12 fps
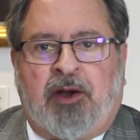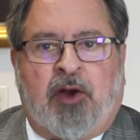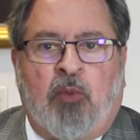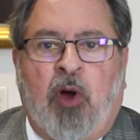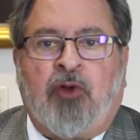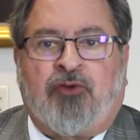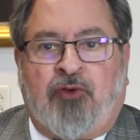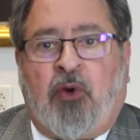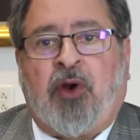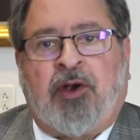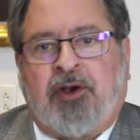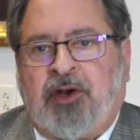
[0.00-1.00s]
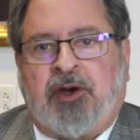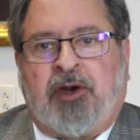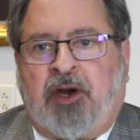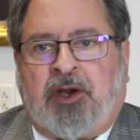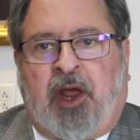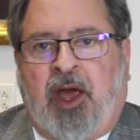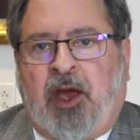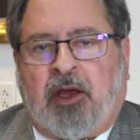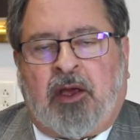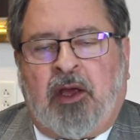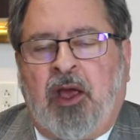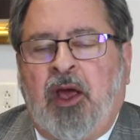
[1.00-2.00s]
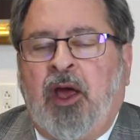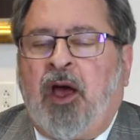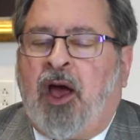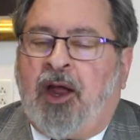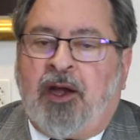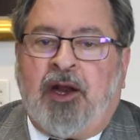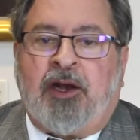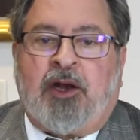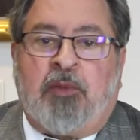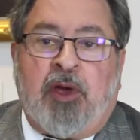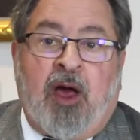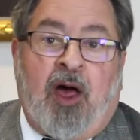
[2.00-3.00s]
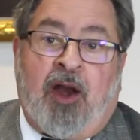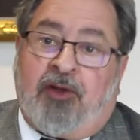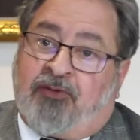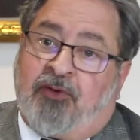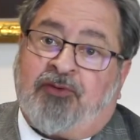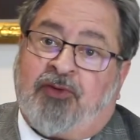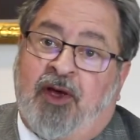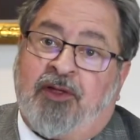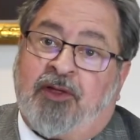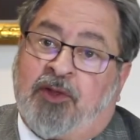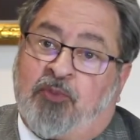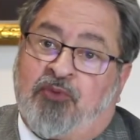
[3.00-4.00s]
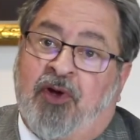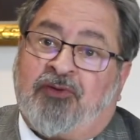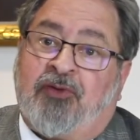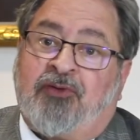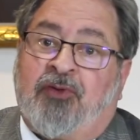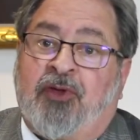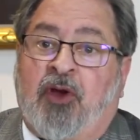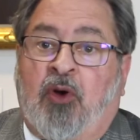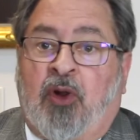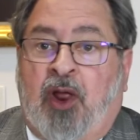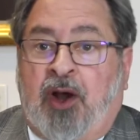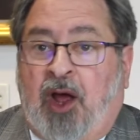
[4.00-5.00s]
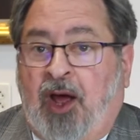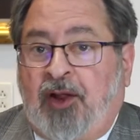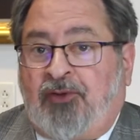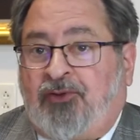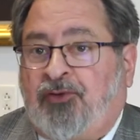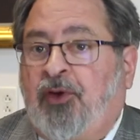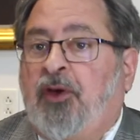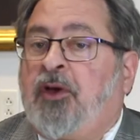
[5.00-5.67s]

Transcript: And while Jordan didn't attack, I need to be honest and say that the presence of the Golan Heights